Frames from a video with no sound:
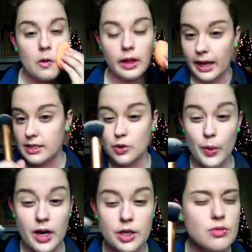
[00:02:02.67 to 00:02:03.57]
I
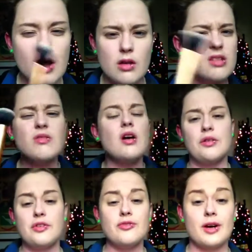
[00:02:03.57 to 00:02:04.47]
swear, you know
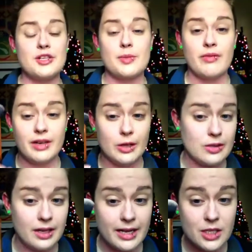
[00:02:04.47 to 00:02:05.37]
if you've watched my videos
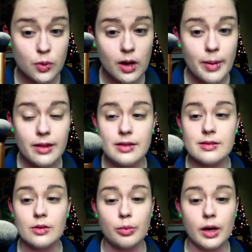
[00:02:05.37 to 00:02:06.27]
that I swear by this
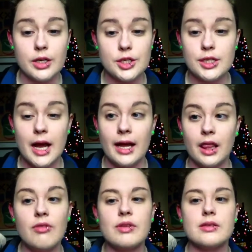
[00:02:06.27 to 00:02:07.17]
little brush. I
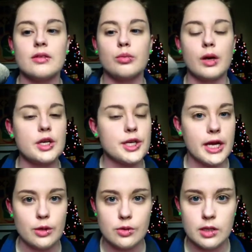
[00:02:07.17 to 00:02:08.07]
love this little brush. I
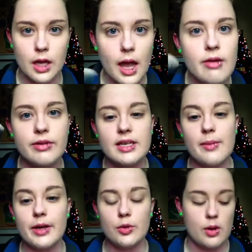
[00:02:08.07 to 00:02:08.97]
use it every time
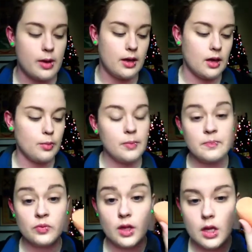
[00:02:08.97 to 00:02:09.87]
I do my makeup.
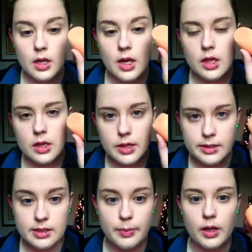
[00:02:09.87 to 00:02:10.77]

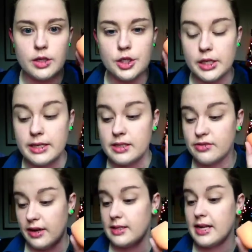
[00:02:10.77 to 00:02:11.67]
This sponge is
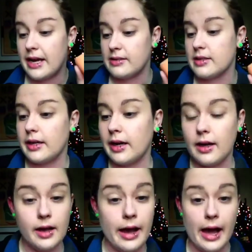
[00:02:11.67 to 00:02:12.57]
fantastic.
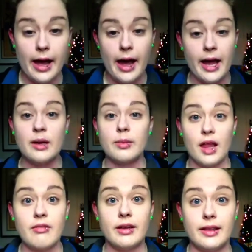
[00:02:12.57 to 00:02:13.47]
I am
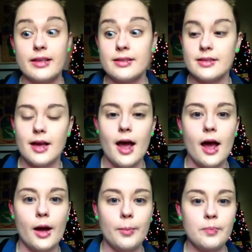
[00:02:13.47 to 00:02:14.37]
loving this.
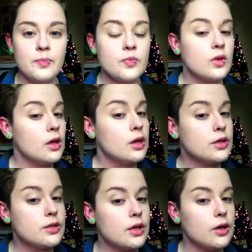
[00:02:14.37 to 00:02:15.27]

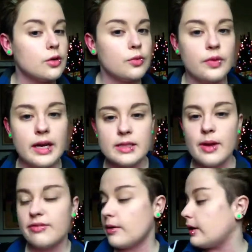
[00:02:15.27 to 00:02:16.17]
So that is
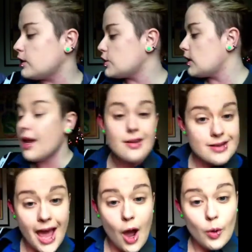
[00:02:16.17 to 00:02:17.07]
my foundation.
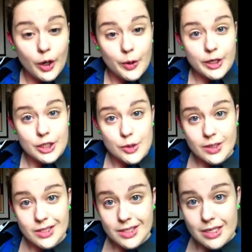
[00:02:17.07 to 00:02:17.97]
Now we're going to
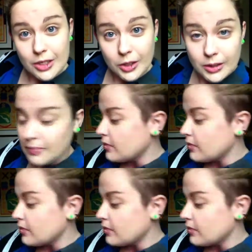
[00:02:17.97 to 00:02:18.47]
conceal.